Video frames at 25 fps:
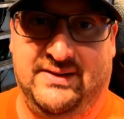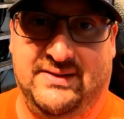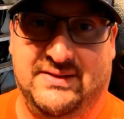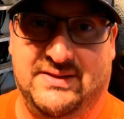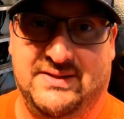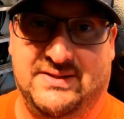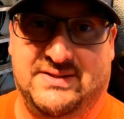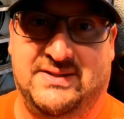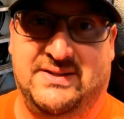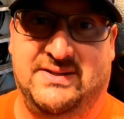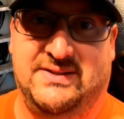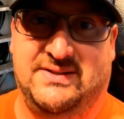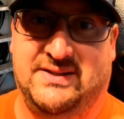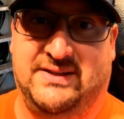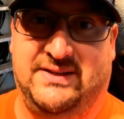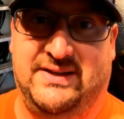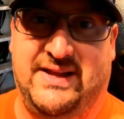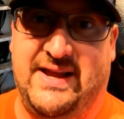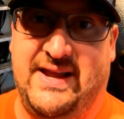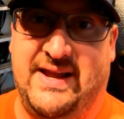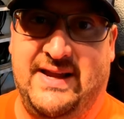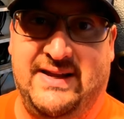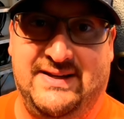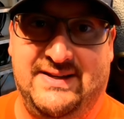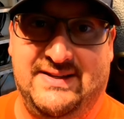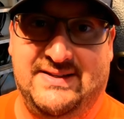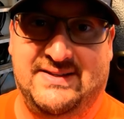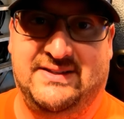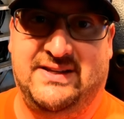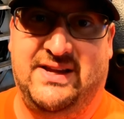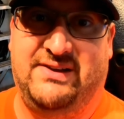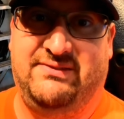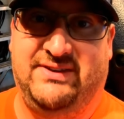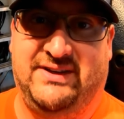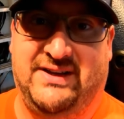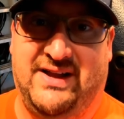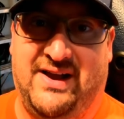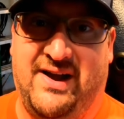This is an
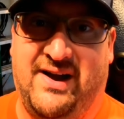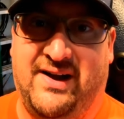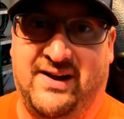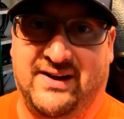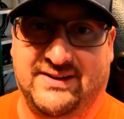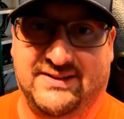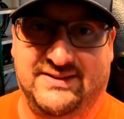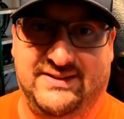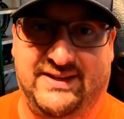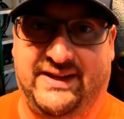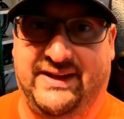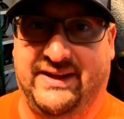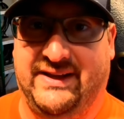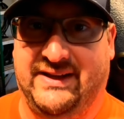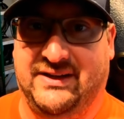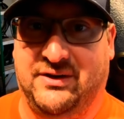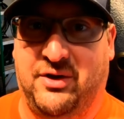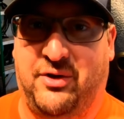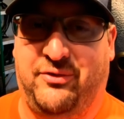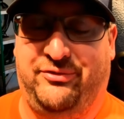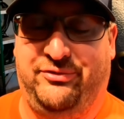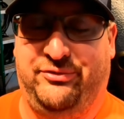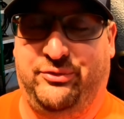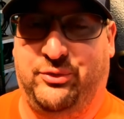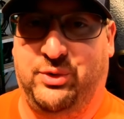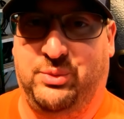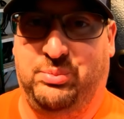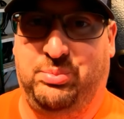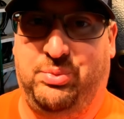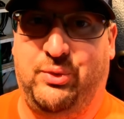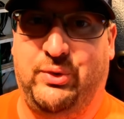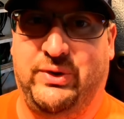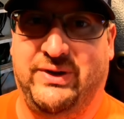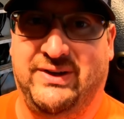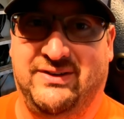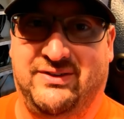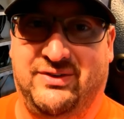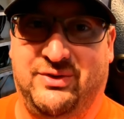87 octane
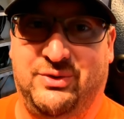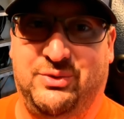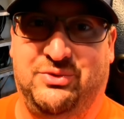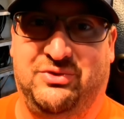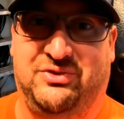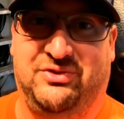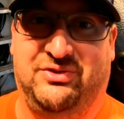4.2